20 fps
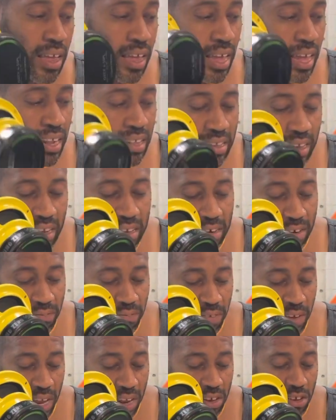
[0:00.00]
It doesn't
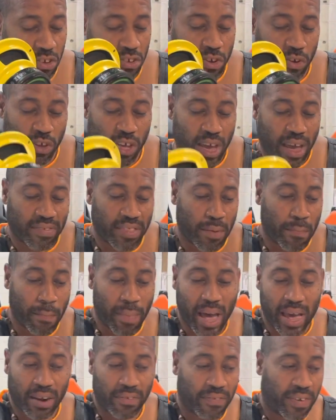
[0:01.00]
fit, so you have to
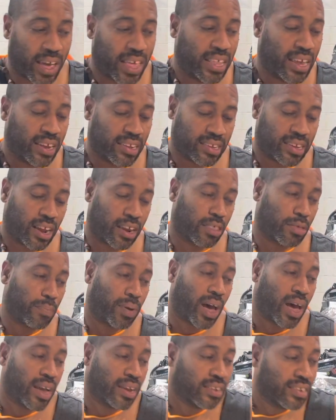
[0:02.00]
modify the inside of the
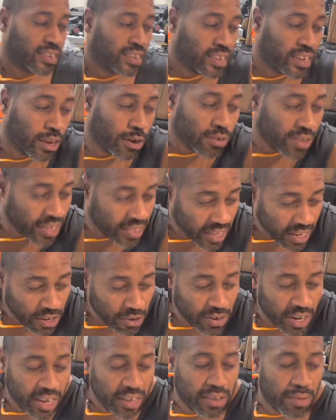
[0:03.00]
pods. The only thing
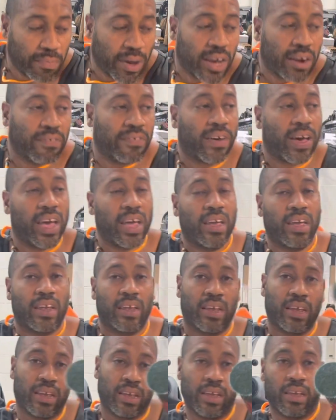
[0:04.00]
you need to modify it
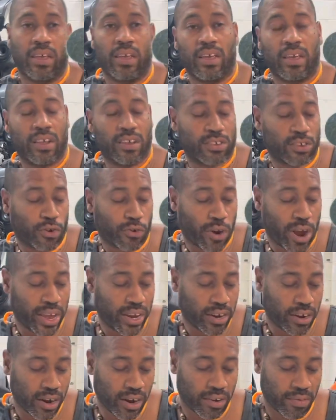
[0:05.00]
is a
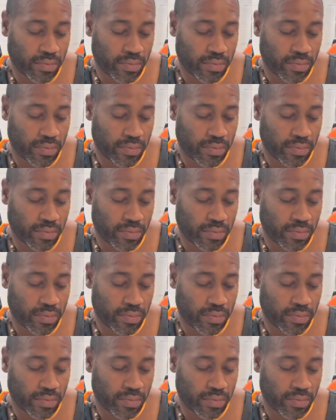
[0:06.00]
grinder.